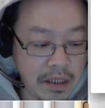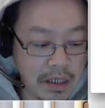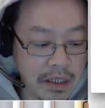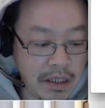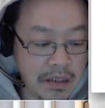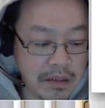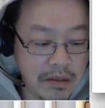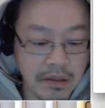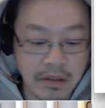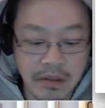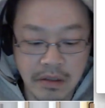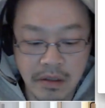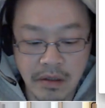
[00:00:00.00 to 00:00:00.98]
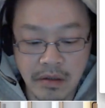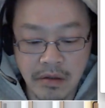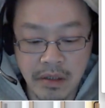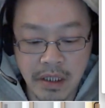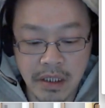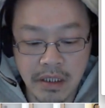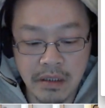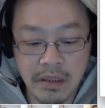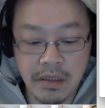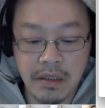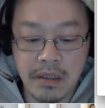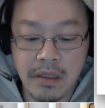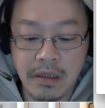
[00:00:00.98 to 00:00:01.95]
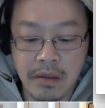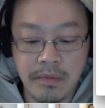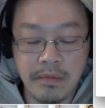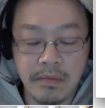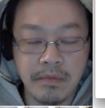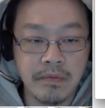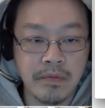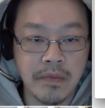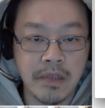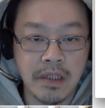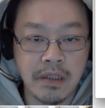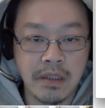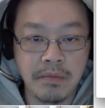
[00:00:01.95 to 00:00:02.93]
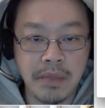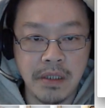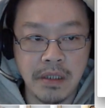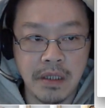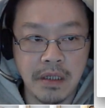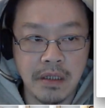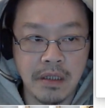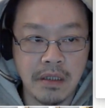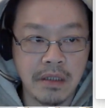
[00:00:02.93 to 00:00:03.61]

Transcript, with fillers: and show it the debugger.